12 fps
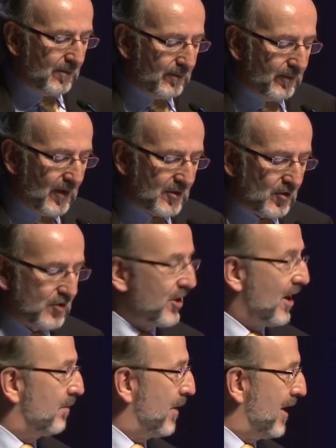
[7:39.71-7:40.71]
Professor
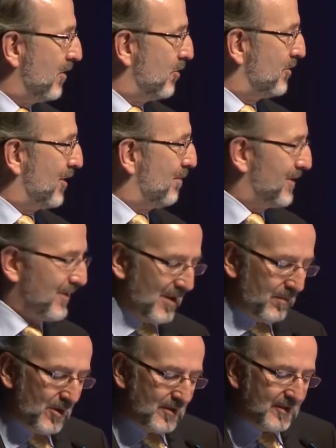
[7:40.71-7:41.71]
Sean Bain, who's here
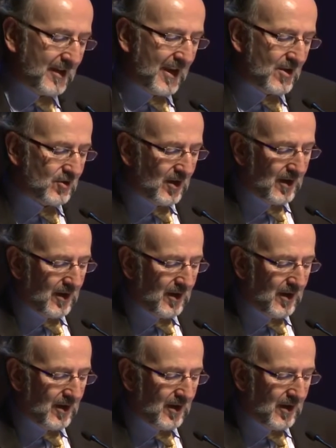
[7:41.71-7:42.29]
beside me on stage,